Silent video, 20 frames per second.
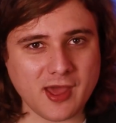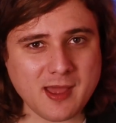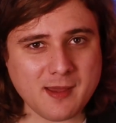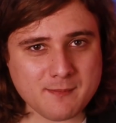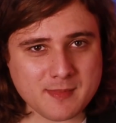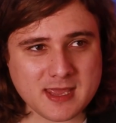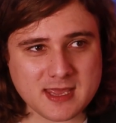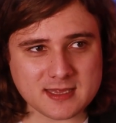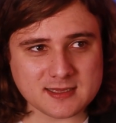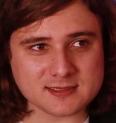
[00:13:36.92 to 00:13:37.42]

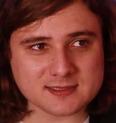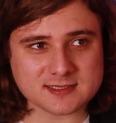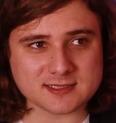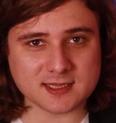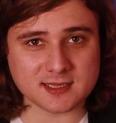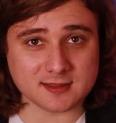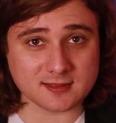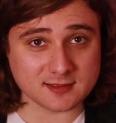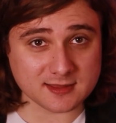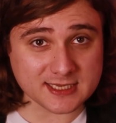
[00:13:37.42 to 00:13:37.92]
that means
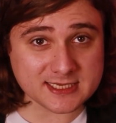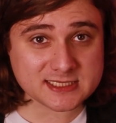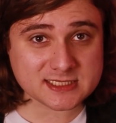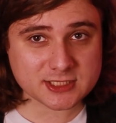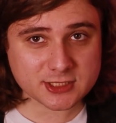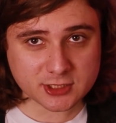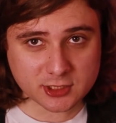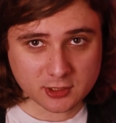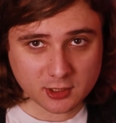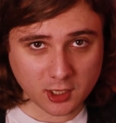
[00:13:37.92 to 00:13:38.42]
that
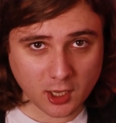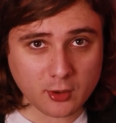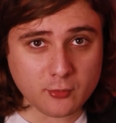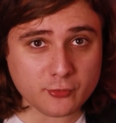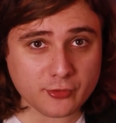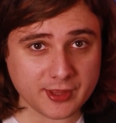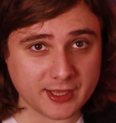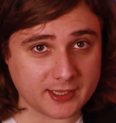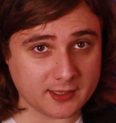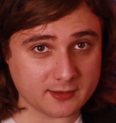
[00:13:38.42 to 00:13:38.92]
this
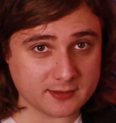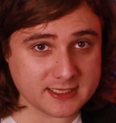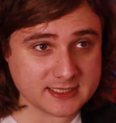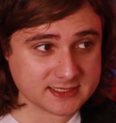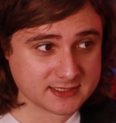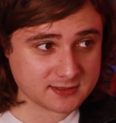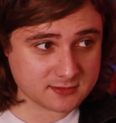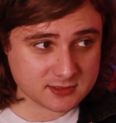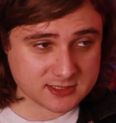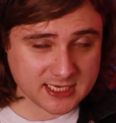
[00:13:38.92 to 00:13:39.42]
clothing,
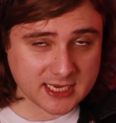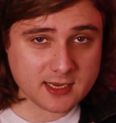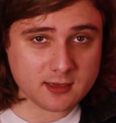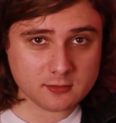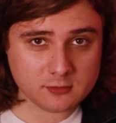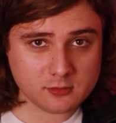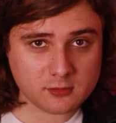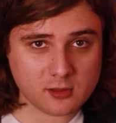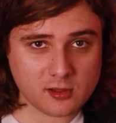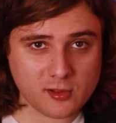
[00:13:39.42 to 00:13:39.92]
this
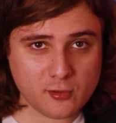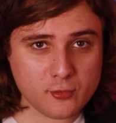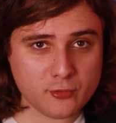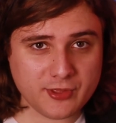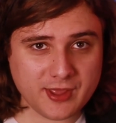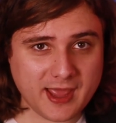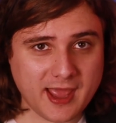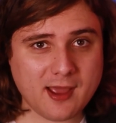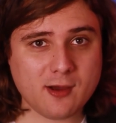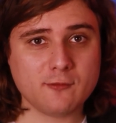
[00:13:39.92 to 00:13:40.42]
Tingle
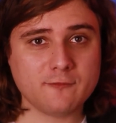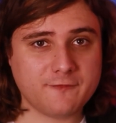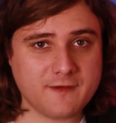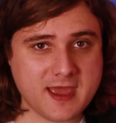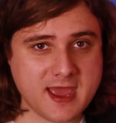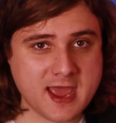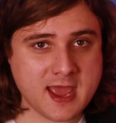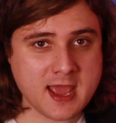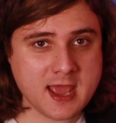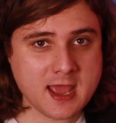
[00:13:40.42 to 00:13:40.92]
clothing
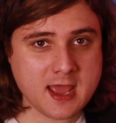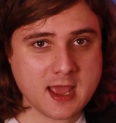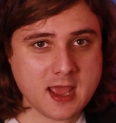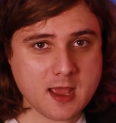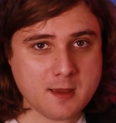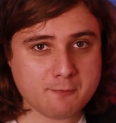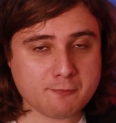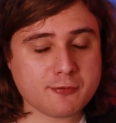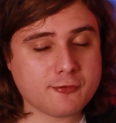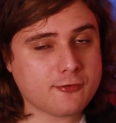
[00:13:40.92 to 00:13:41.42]
outfit,
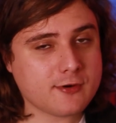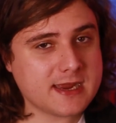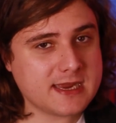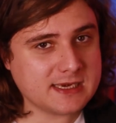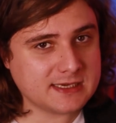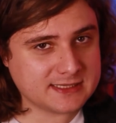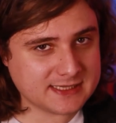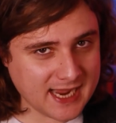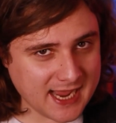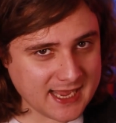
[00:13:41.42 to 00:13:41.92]

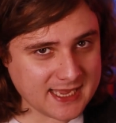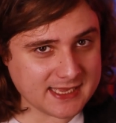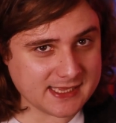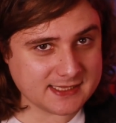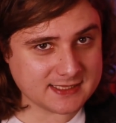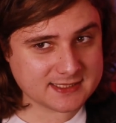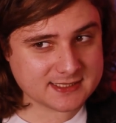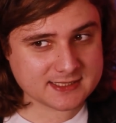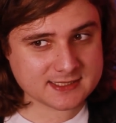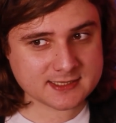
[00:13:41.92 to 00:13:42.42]

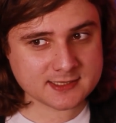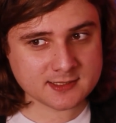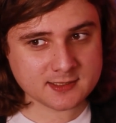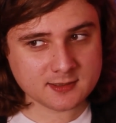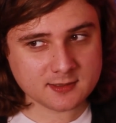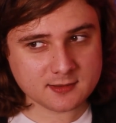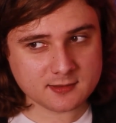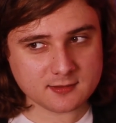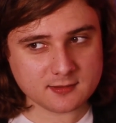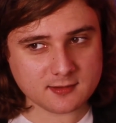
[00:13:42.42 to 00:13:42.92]
predates
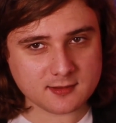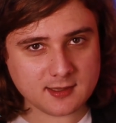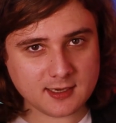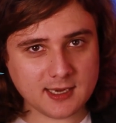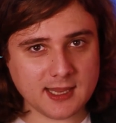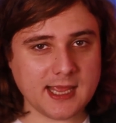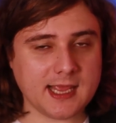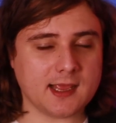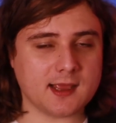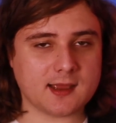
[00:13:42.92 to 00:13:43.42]

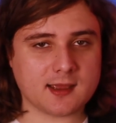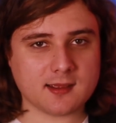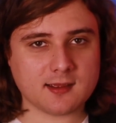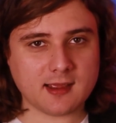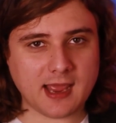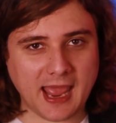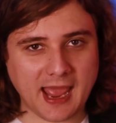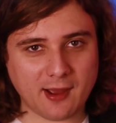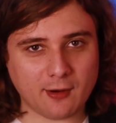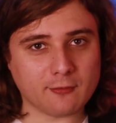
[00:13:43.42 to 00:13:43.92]
the Link
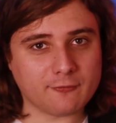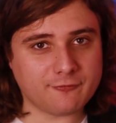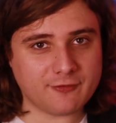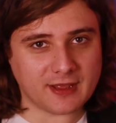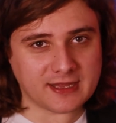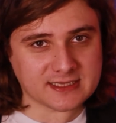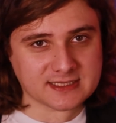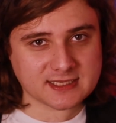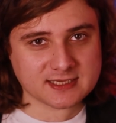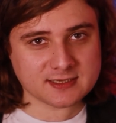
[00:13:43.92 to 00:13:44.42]

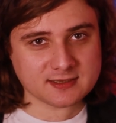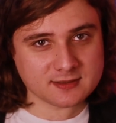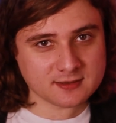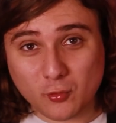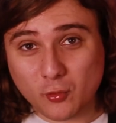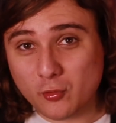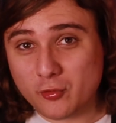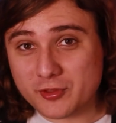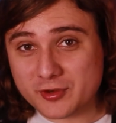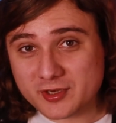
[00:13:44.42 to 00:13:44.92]
outfit.
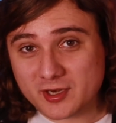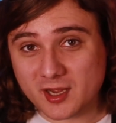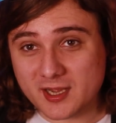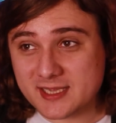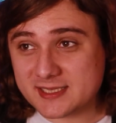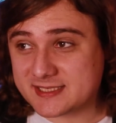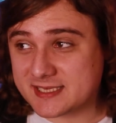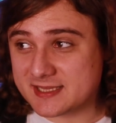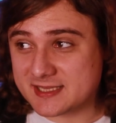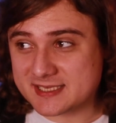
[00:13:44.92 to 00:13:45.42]
All the
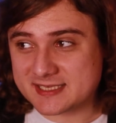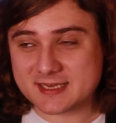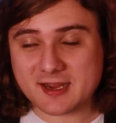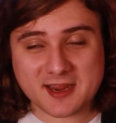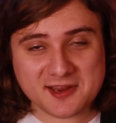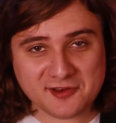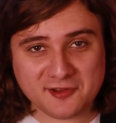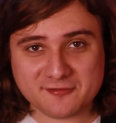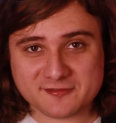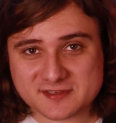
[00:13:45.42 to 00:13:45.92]
knights in the
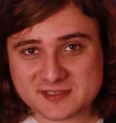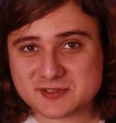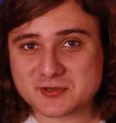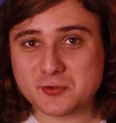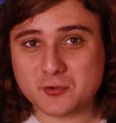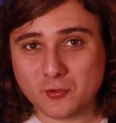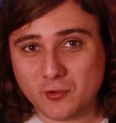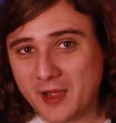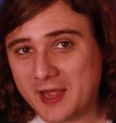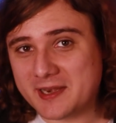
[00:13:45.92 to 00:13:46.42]
Skyloft
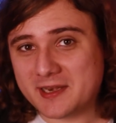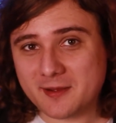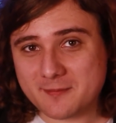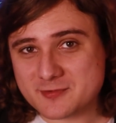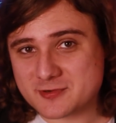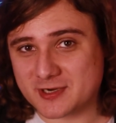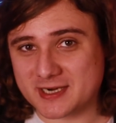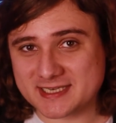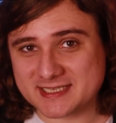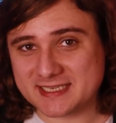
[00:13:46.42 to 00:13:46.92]
school end
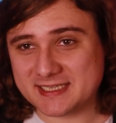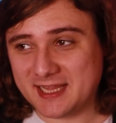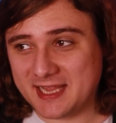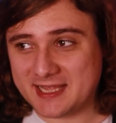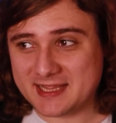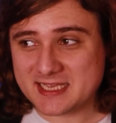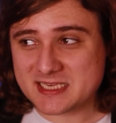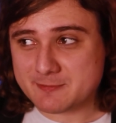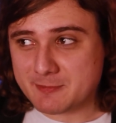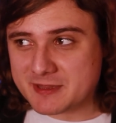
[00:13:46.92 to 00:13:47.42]
up dressing
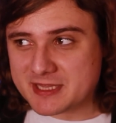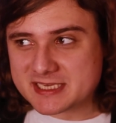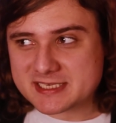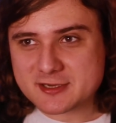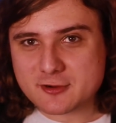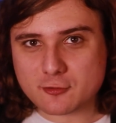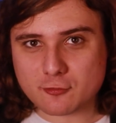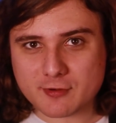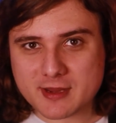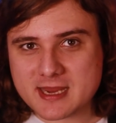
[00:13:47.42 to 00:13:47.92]
like this, but
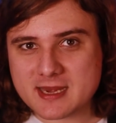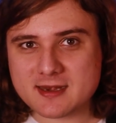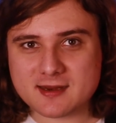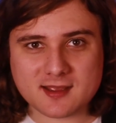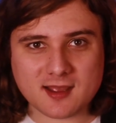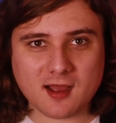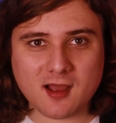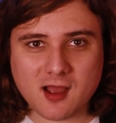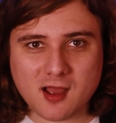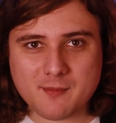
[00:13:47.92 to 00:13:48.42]
this
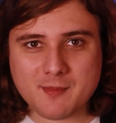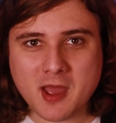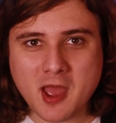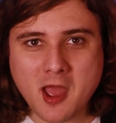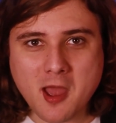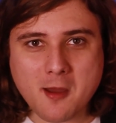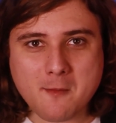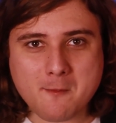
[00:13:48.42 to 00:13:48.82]
green garb